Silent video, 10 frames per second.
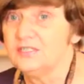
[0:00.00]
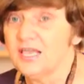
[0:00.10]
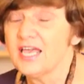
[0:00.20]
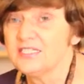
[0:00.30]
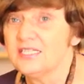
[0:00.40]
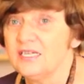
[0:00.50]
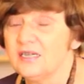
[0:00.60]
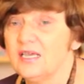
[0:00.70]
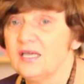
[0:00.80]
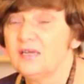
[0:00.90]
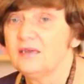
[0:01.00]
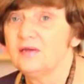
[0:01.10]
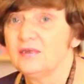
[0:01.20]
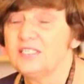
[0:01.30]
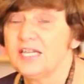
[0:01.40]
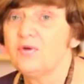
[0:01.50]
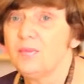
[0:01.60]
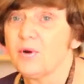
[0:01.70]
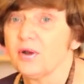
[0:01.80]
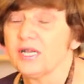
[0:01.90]
casein in dairy
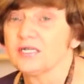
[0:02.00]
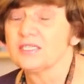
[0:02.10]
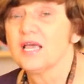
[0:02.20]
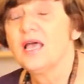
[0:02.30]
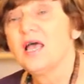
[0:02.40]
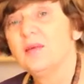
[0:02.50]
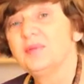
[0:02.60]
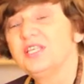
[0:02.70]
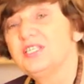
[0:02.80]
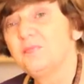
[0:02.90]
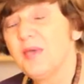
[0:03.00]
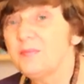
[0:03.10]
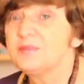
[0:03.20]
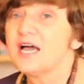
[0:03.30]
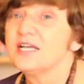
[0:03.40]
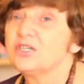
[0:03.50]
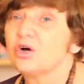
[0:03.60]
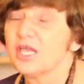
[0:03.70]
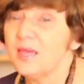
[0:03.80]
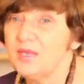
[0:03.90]
products. But these peptides are
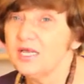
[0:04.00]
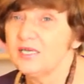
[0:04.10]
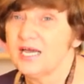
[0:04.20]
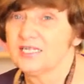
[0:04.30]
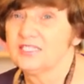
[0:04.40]
chemical-like